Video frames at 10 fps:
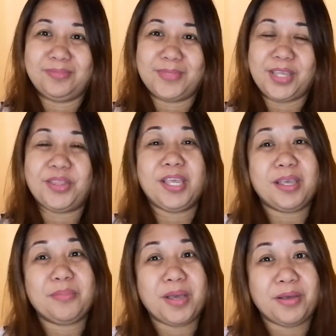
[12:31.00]

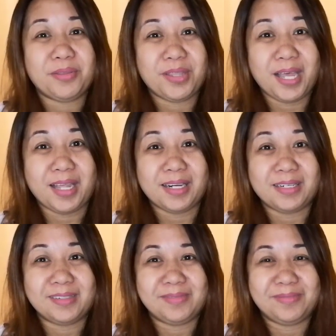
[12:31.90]
Think about that.
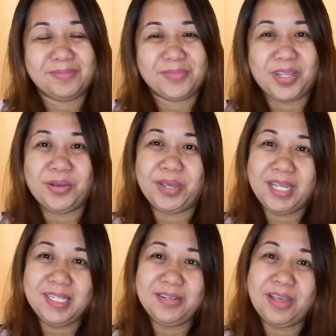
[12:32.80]

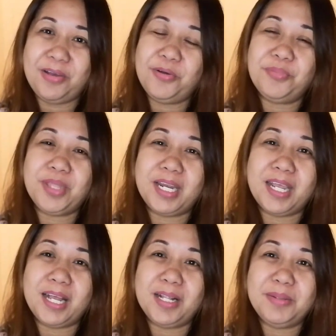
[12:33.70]
Okay, so I hope that
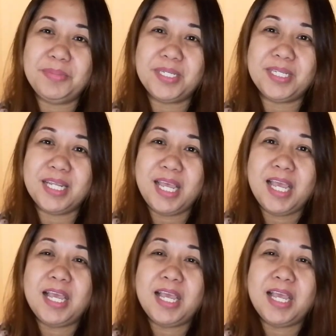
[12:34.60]
helps.